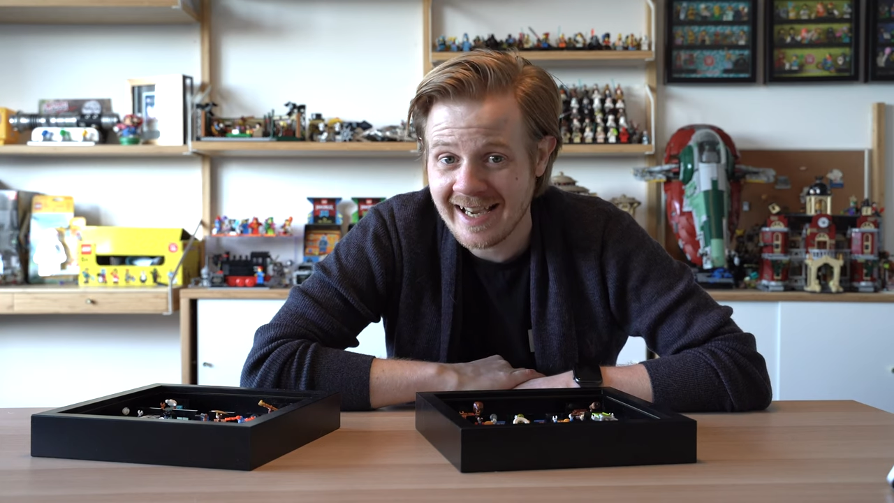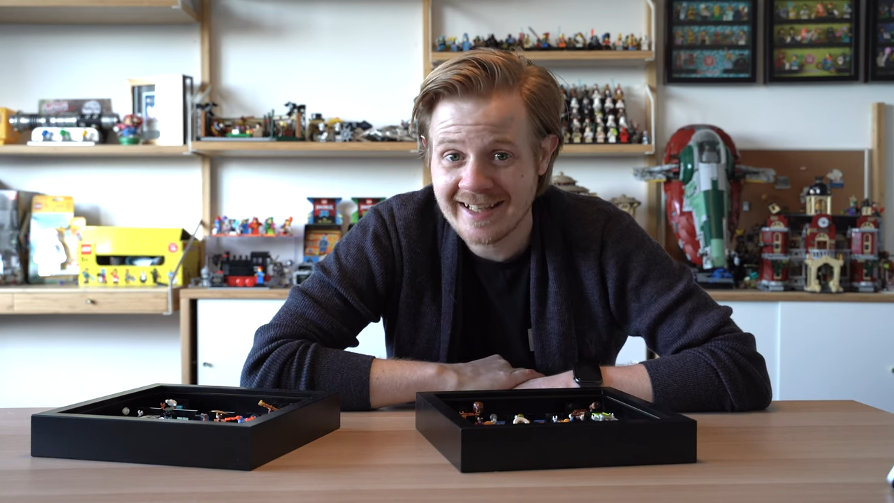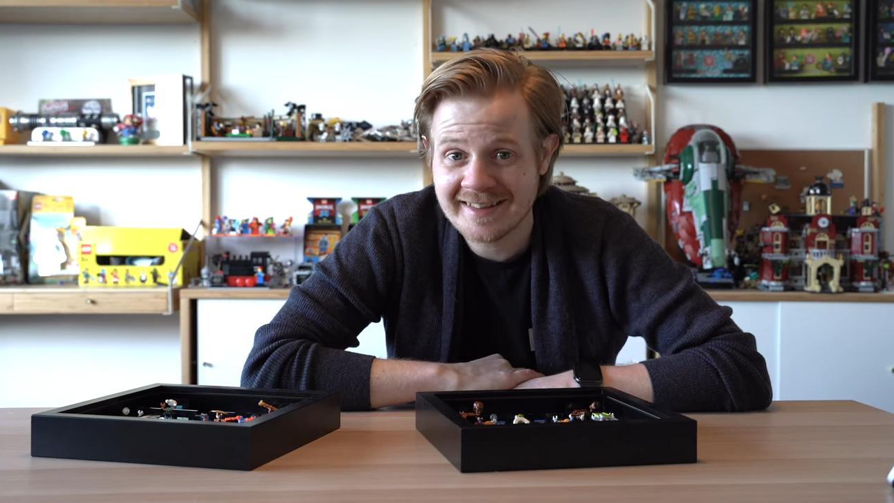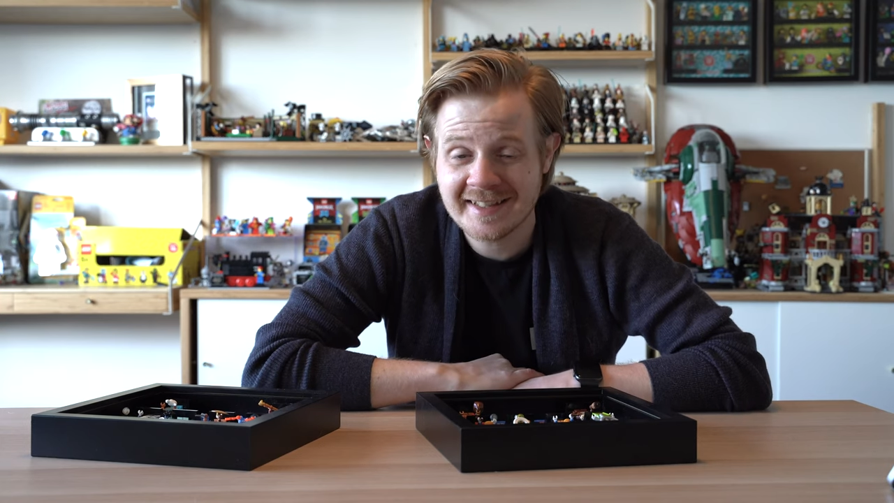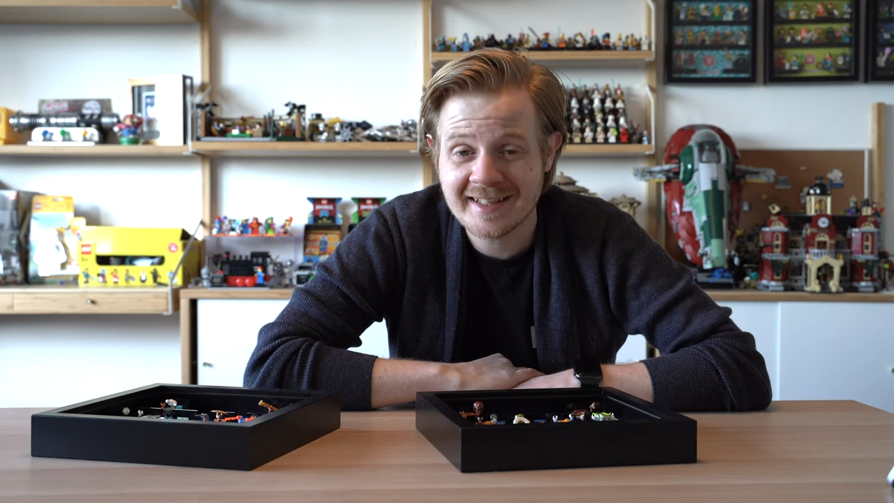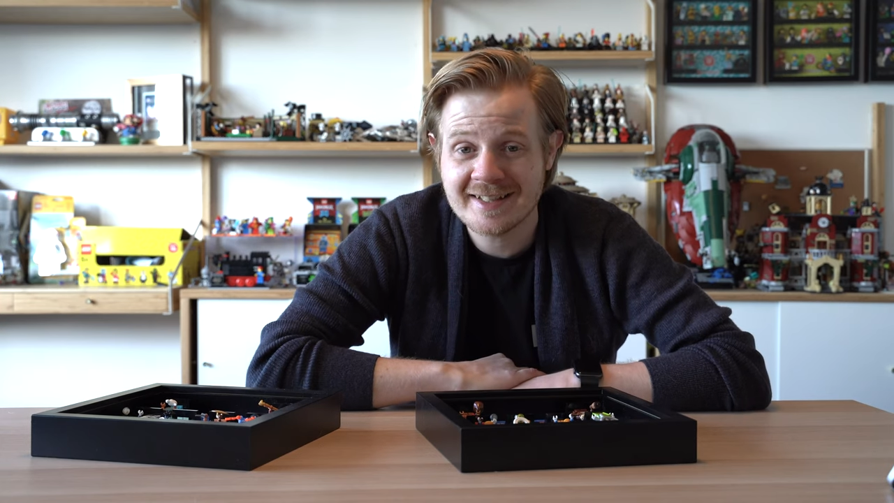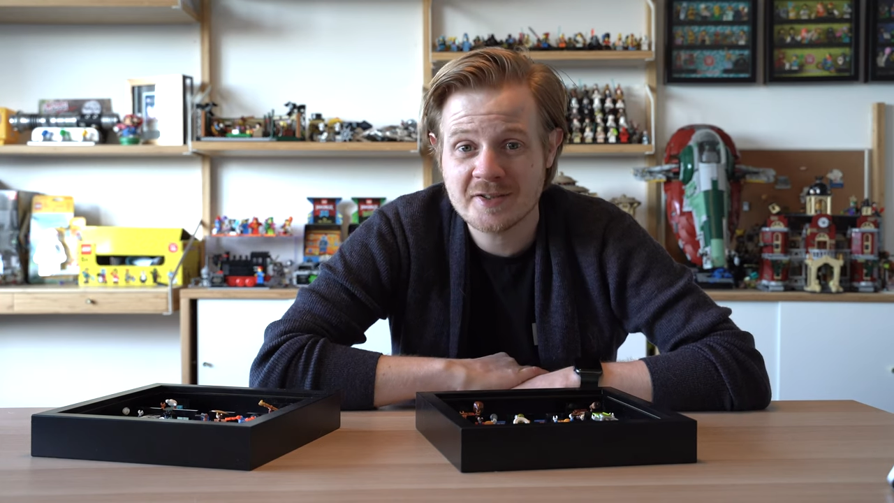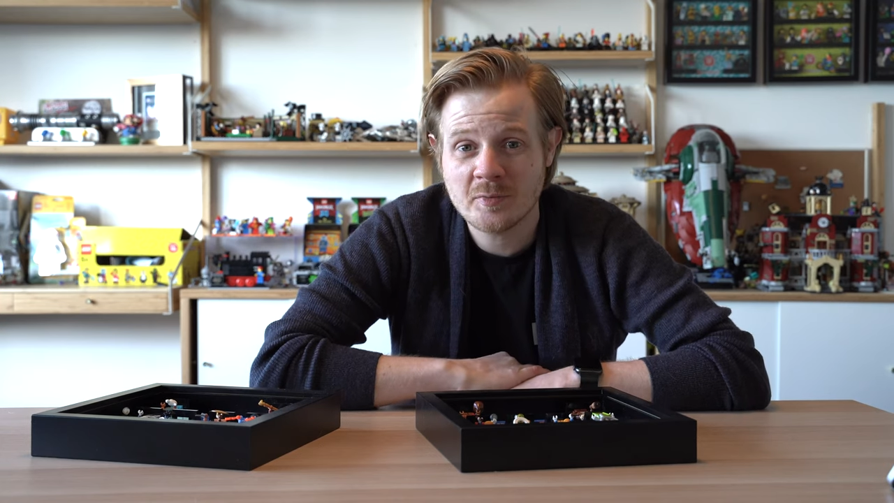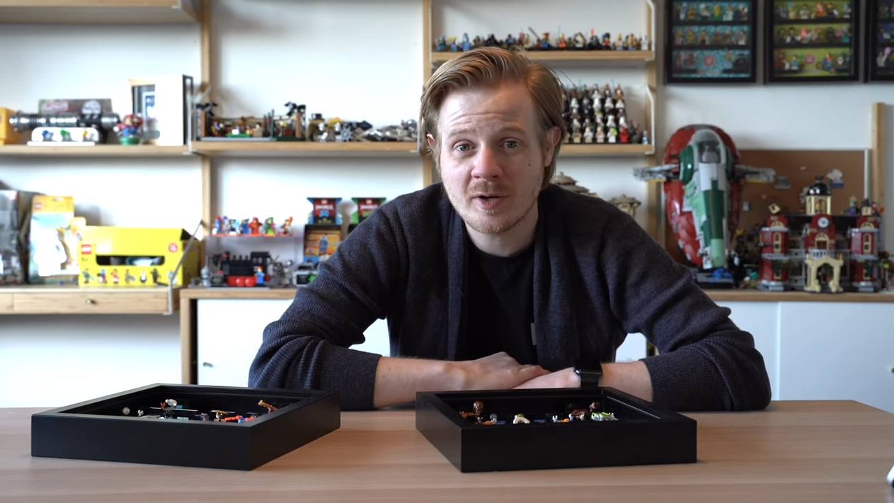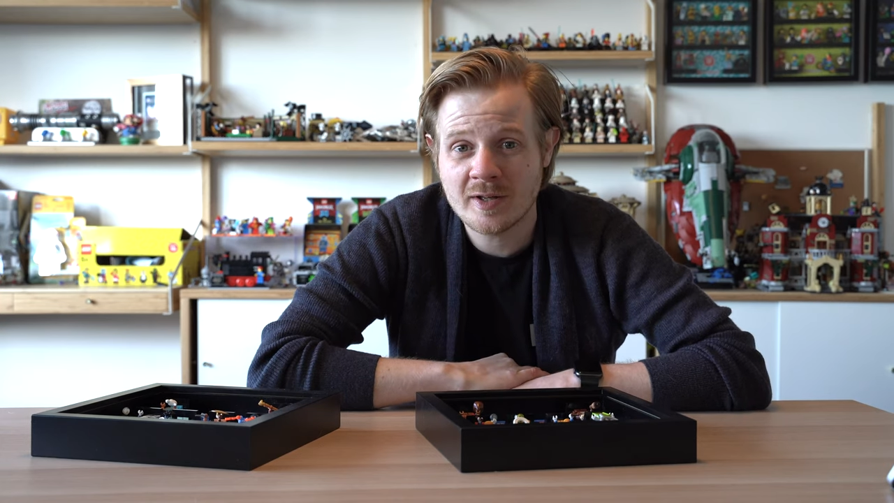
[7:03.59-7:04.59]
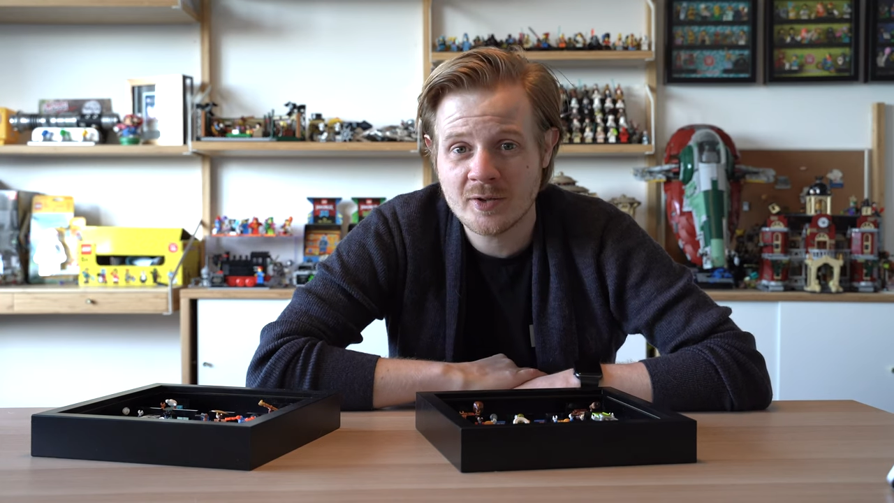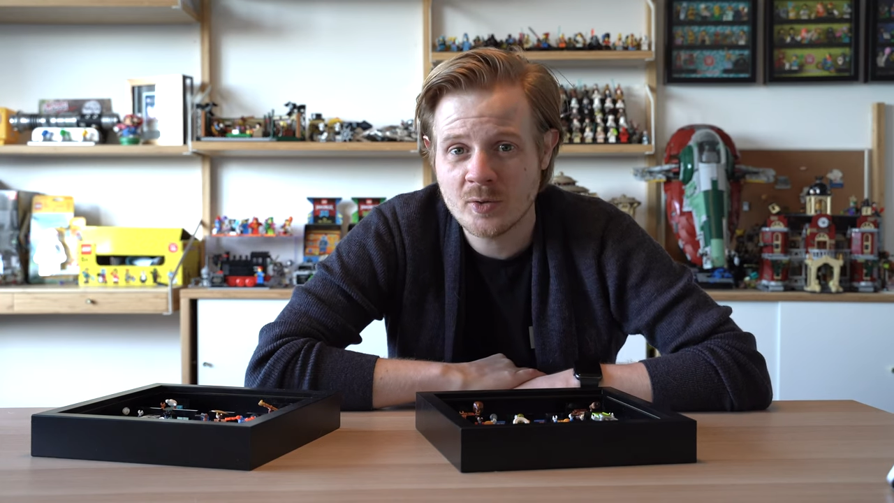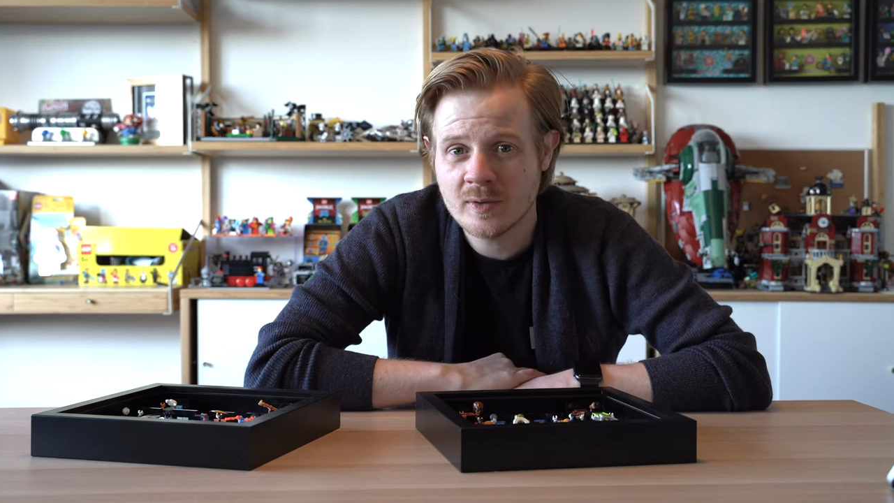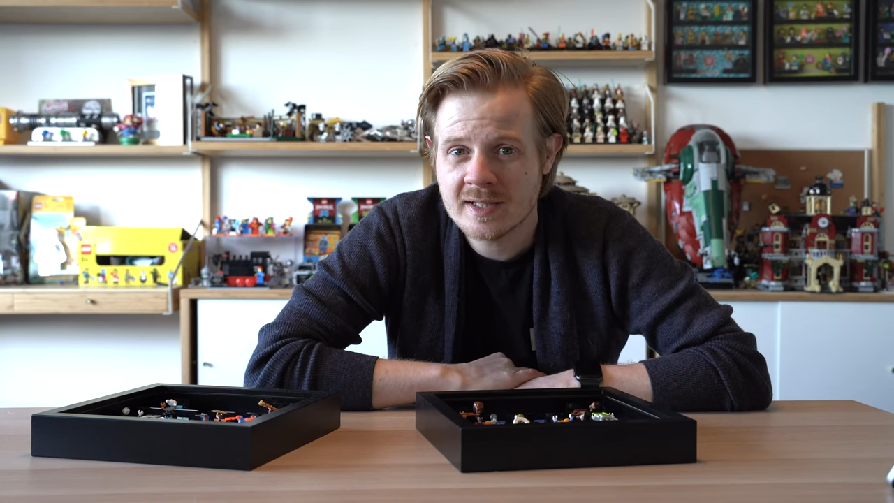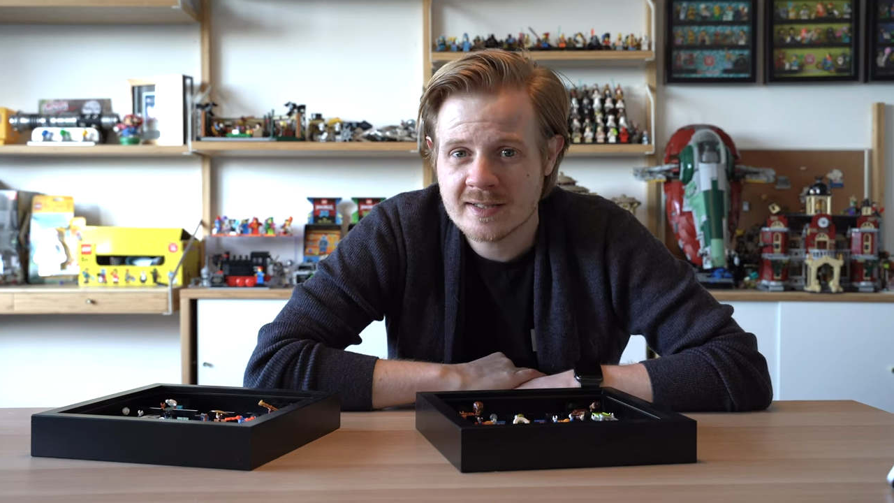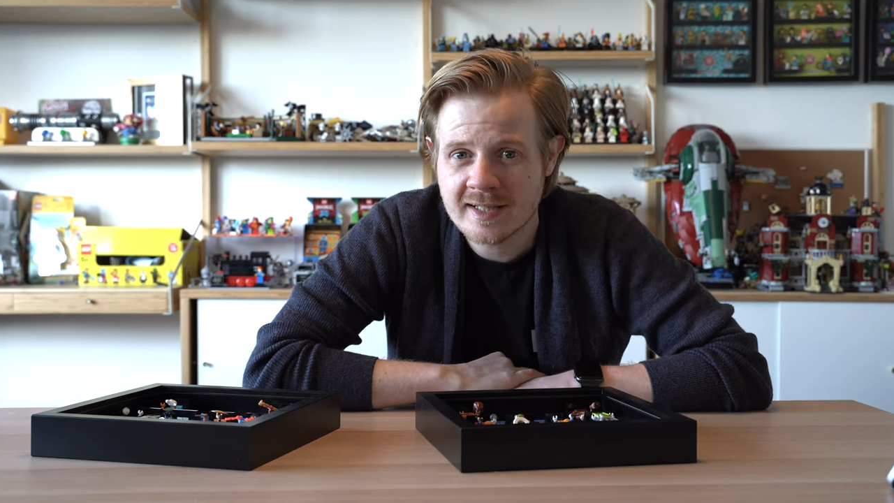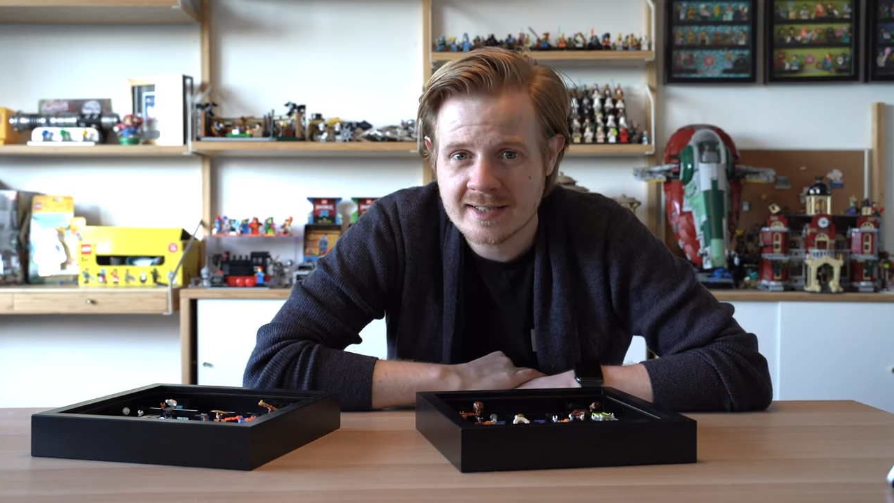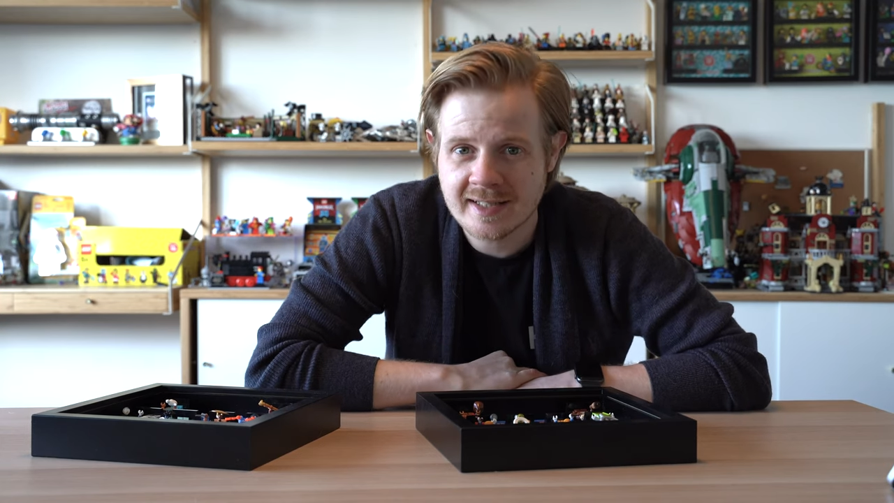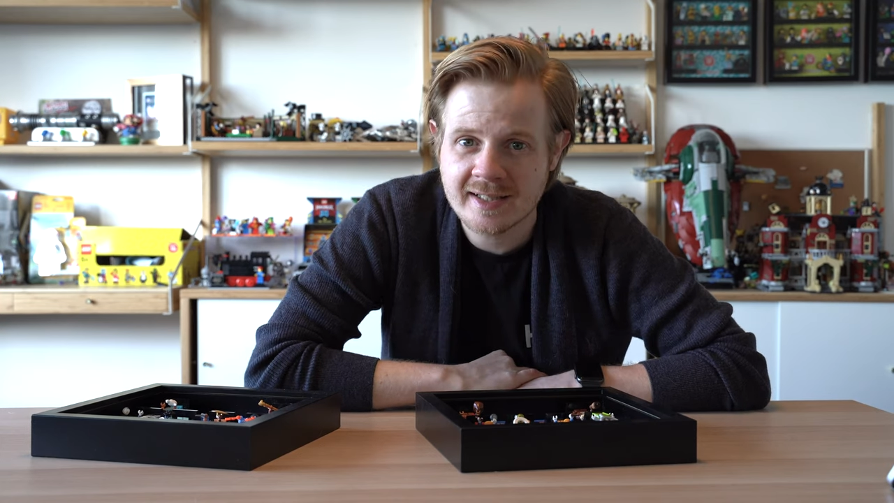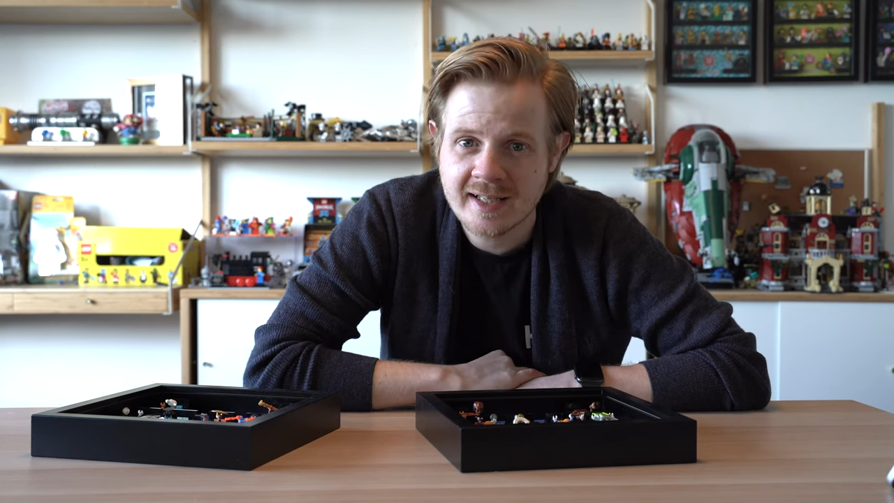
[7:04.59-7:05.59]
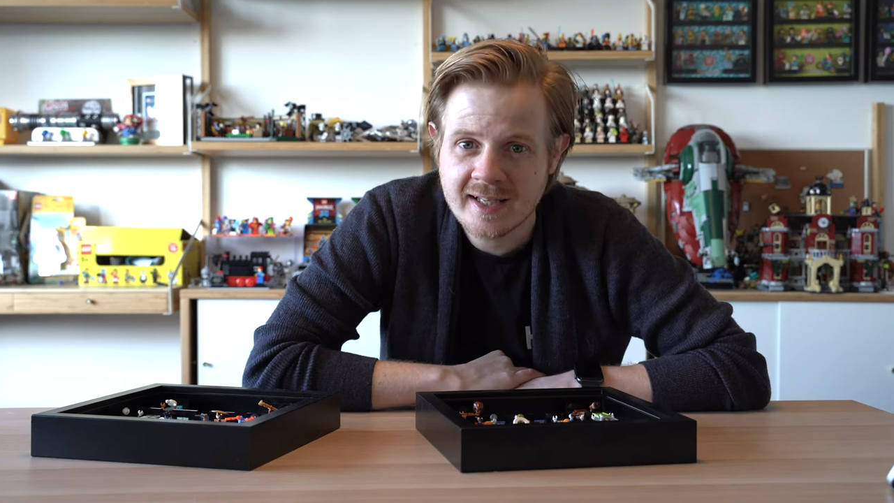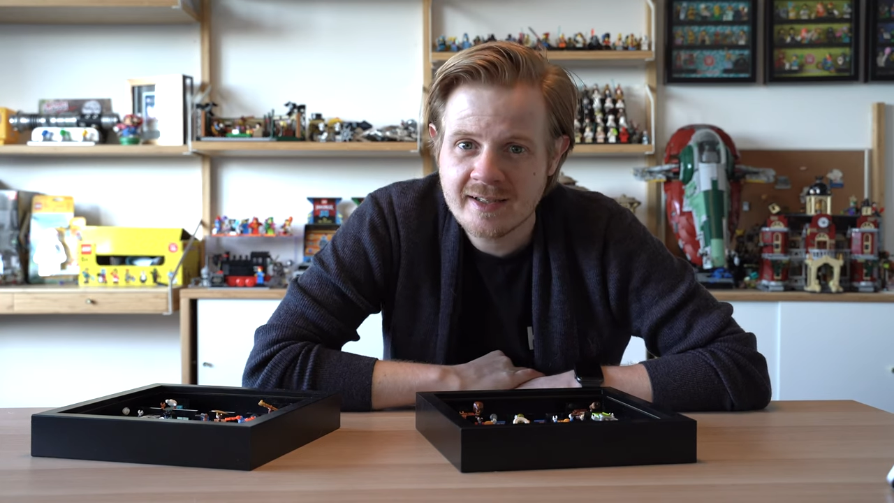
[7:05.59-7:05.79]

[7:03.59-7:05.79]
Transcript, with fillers: I think is one of the coolest Disney